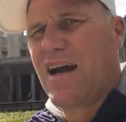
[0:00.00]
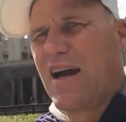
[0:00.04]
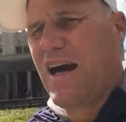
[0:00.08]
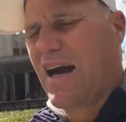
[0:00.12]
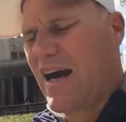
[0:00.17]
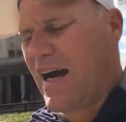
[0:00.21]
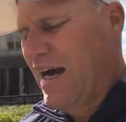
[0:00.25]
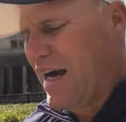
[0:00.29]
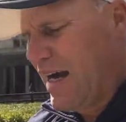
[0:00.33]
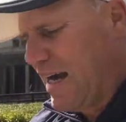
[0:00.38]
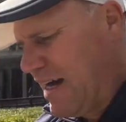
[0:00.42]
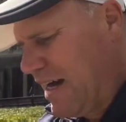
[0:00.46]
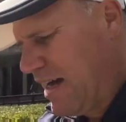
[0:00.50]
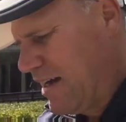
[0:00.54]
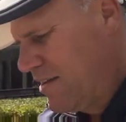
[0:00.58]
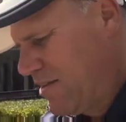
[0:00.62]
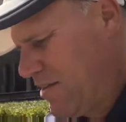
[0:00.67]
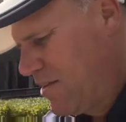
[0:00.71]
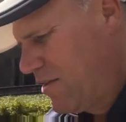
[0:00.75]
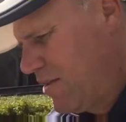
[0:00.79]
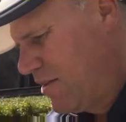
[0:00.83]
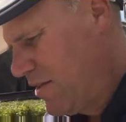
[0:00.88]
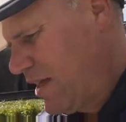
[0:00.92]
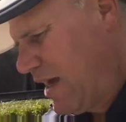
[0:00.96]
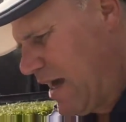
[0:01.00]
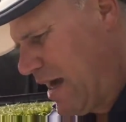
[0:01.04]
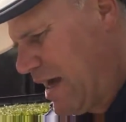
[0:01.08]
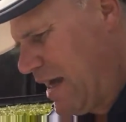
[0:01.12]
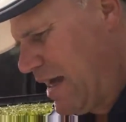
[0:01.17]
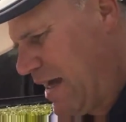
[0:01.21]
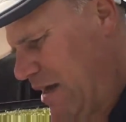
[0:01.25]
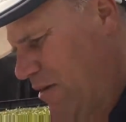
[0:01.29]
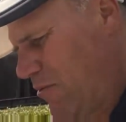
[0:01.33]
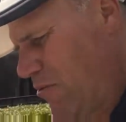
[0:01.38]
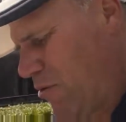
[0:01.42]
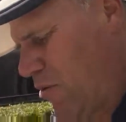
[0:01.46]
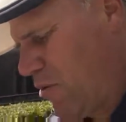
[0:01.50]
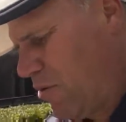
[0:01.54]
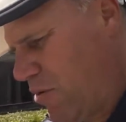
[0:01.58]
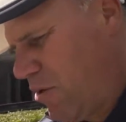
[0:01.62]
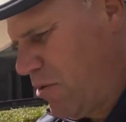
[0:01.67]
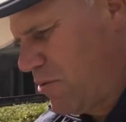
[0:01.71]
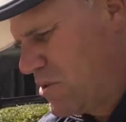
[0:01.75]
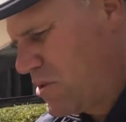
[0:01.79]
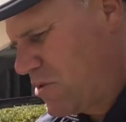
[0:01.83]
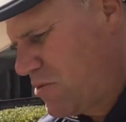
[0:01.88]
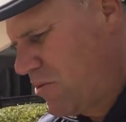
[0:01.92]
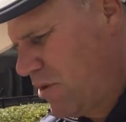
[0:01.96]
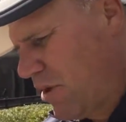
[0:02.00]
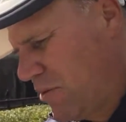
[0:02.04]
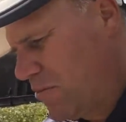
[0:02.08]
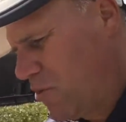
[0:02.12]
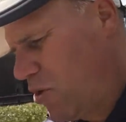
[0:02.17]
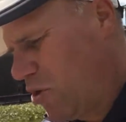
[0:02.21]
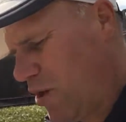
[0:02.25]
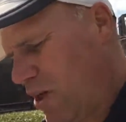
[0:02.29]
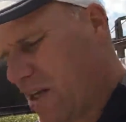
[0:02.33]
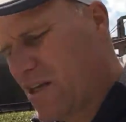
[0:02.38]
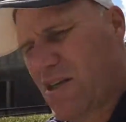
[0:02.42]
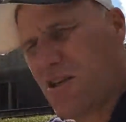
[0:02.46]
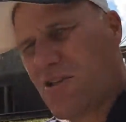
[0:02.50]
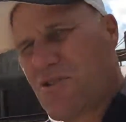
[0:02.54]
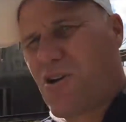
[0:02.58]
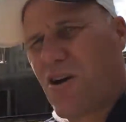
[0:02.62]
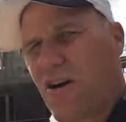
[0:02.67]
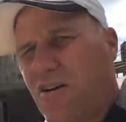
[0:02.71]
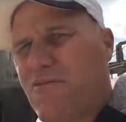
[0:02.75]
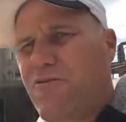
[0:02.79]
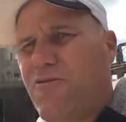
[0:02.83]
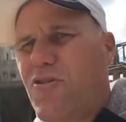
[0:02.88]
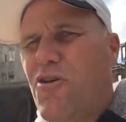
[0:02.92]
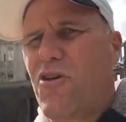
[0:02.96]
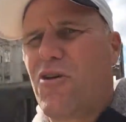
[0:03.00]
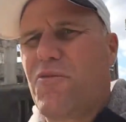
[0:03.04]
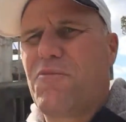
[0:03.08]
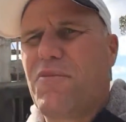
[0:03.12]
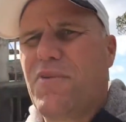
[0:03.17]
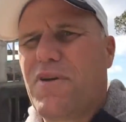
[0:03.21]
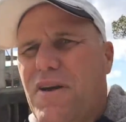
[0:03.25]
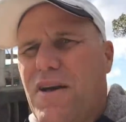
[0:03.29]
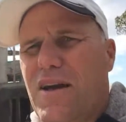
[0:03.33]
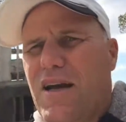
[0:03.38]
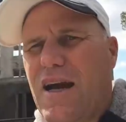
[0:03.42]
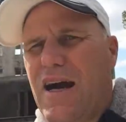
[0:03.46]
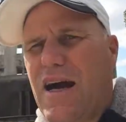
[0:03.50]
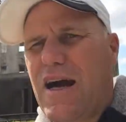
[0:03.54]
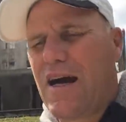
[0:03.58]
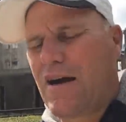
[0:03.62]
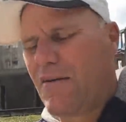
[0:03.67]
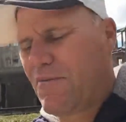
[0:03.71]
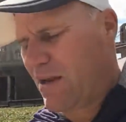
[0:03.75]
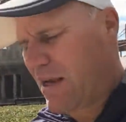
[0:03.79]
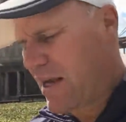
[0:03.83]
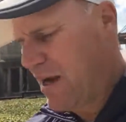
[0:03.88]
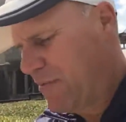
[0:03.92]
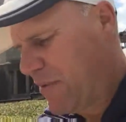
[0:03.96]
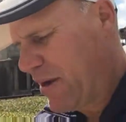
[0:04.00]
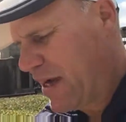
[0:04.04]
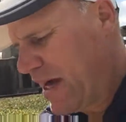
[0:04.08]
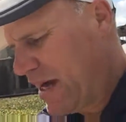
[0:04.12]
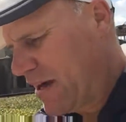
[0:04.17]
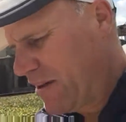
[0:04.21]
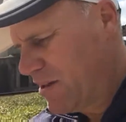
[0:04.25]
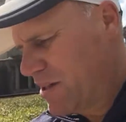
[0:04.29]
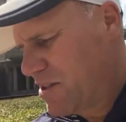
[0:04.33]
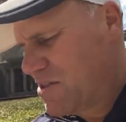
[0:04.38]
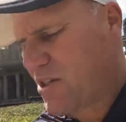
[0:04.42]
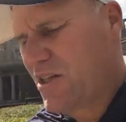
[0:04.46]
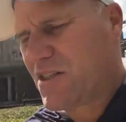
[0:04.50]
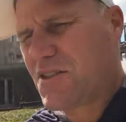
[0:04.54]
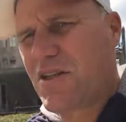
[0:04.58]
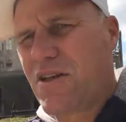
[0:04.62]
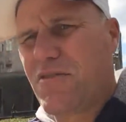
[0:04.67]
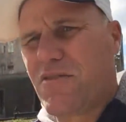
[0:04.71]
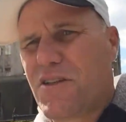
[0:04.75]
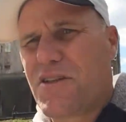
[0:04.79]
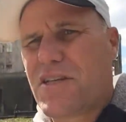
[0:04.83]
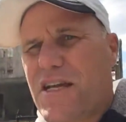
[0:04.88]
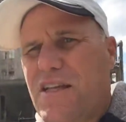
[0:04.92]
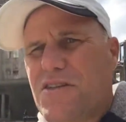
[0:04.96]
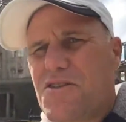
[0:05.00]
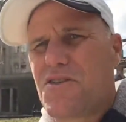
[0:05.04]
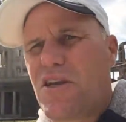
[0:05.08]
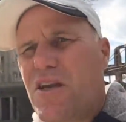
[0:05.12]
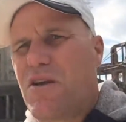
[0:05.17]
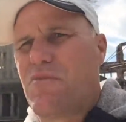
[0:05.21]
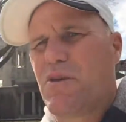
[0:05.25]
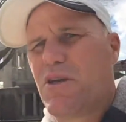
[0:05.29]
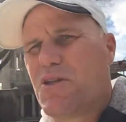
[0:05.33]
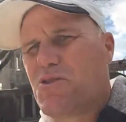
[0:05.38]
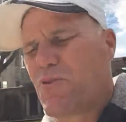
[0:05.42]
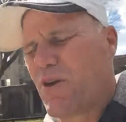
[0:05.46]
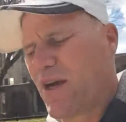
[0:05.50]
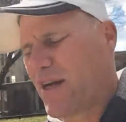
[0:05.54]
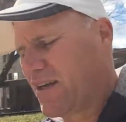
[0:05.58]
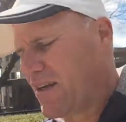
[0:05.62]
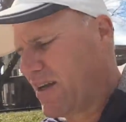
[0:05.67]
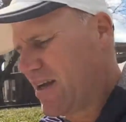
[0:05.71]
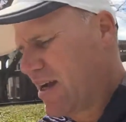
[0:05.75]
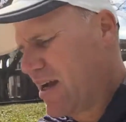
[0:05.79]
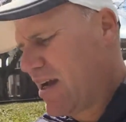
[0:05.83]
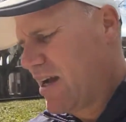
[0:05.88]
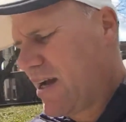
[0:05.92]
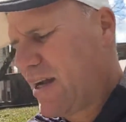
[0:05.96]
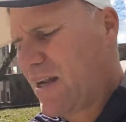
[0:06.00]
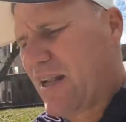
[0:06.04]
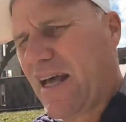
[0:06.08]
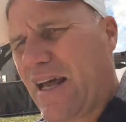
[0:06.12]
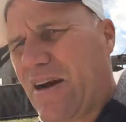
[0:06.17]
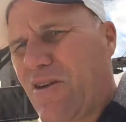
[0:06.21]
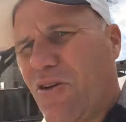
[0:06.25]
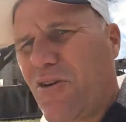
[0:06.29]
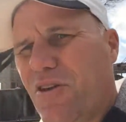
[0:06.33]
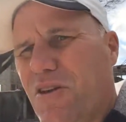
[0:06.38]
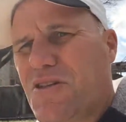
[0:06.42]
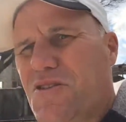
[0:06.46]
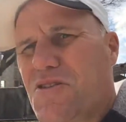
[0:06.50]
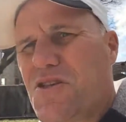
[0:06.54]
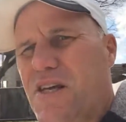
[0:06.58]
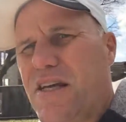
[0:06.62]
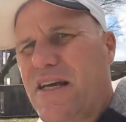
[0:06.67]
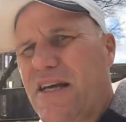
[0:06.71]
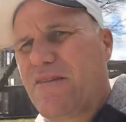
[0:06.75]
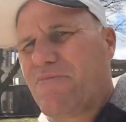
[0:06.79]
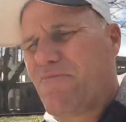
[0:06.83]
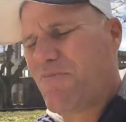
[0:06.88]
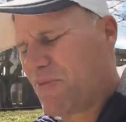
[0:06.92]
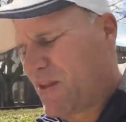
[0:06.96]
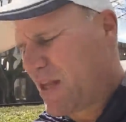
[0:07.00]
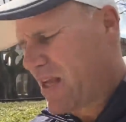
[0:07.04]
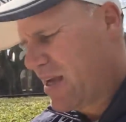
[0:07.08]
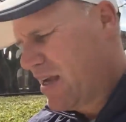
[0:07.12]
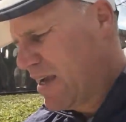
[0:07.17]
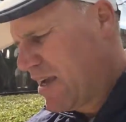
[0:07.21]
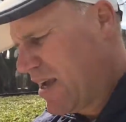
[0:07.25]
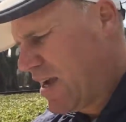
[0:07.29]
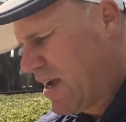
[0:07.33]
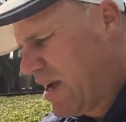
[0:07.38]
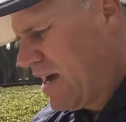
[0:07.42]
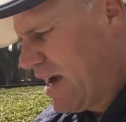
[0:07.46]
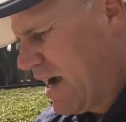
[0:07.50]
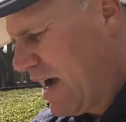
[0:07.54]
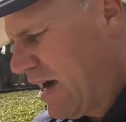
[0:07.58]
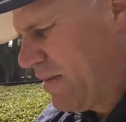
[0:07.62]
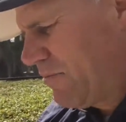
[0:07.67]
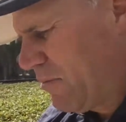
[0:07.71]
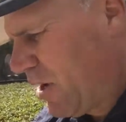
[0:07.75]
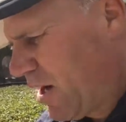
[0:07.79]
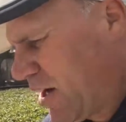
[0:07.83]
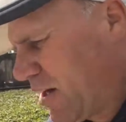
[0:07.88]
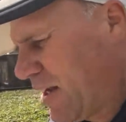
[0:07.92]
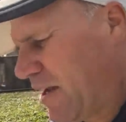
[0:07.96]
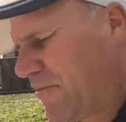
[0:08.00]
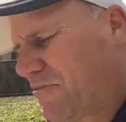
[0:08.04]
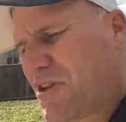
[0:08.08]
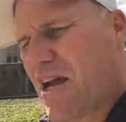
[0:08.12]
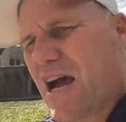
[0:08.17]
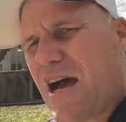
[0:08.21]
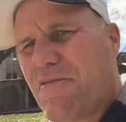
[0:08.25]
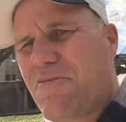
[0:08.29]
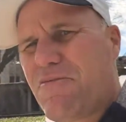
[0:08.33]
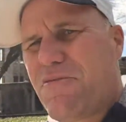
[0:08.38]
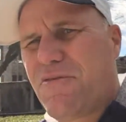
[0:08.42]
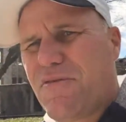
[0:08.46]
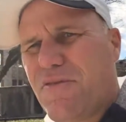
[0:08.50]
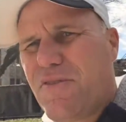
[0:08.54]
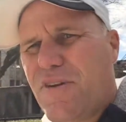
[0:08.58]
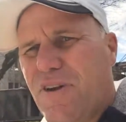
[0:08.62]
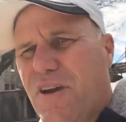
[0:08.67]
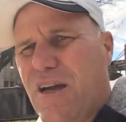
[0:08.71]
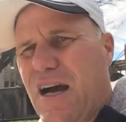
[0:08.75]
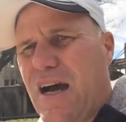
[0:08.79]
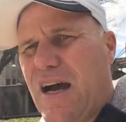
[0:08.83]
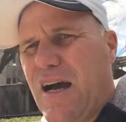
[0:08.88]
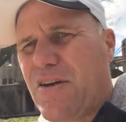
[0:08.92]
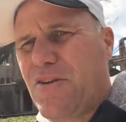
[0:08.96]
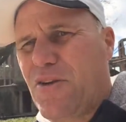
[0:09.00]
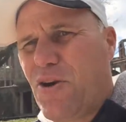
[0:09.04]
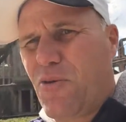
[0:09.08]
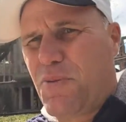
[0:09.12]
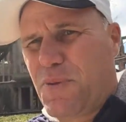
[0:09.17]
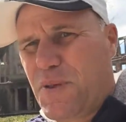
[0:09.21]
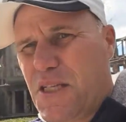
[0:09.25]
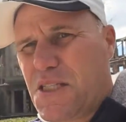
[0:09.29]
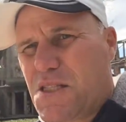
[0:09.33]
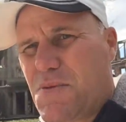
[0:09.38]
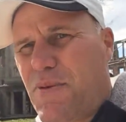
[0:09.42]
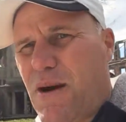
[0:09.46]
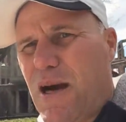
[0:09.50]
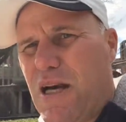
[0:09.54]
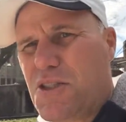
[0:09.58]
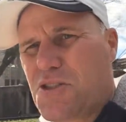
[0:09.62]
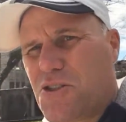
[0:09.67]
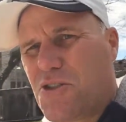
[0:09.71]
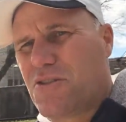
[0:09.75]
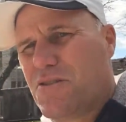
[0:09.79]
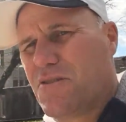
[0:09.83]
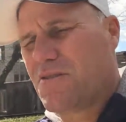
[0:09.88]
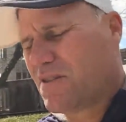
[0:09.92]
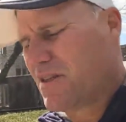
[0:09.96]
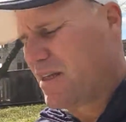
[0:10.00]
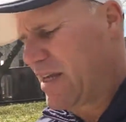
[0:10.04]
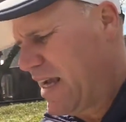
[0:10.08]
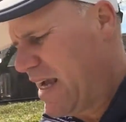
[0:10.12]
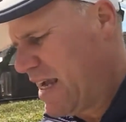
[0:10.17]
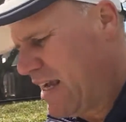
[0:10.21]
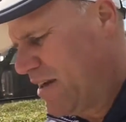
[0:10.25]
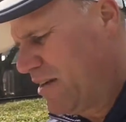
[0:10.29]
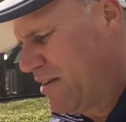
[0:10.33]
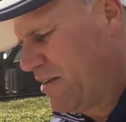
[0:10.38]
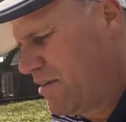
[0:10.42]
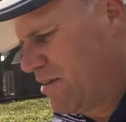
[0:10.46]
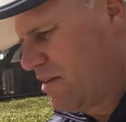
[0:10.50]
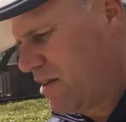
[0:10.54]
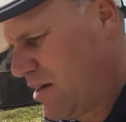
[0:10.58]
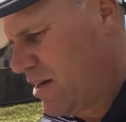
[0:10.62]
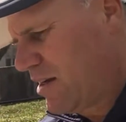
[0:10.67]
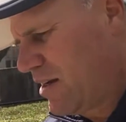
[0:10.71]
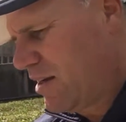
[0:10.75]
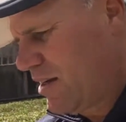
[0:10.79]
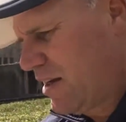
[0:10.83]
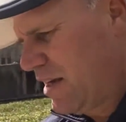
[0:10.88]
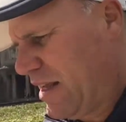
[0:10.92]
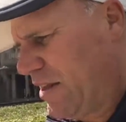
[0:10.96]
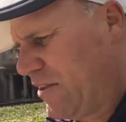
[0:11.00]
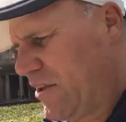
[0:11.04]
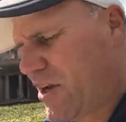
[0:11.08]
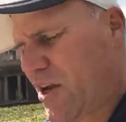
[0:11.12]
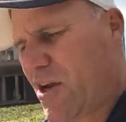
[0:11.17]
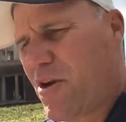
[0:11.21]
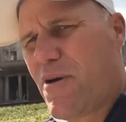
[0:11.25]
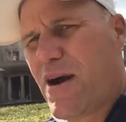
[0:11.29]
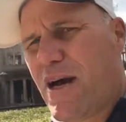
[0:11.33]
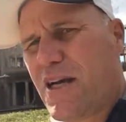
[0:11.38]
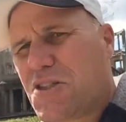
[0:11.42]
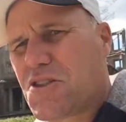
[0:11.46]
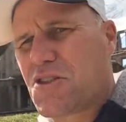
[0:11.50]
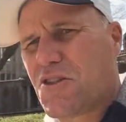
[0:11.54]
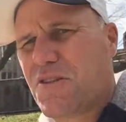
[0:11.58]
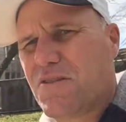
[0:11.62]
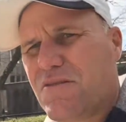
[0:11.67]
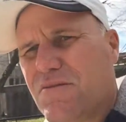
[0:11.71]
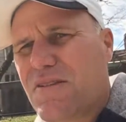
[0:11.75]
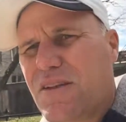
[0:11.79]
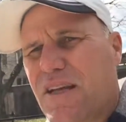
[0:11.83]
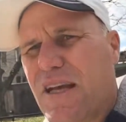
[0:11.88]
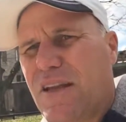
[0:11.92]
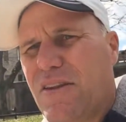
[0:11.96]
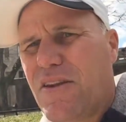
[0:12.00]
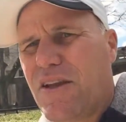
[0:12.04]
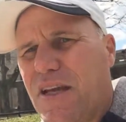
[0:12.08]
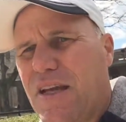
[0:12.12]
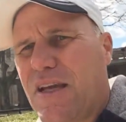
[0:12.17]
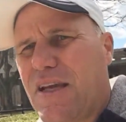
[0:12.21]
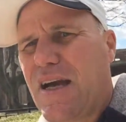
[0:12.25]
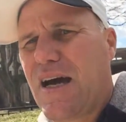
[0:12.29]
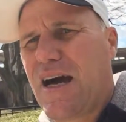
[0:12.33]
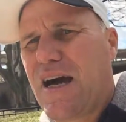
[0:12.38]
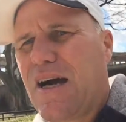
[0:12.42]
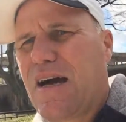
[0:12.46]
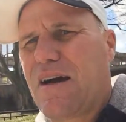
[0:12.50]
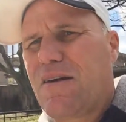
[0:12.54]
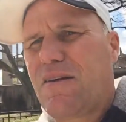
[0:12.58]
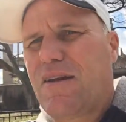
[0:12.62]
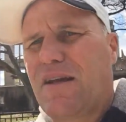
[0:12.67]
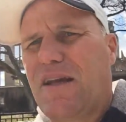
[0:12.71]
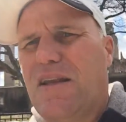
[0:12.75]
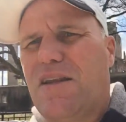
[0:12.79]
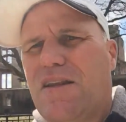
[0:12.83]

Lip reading: what I'm calling a design forum coming out of this idea of the 10 City Bridge Run later on this year. I'd love to have your participation in the curation, in the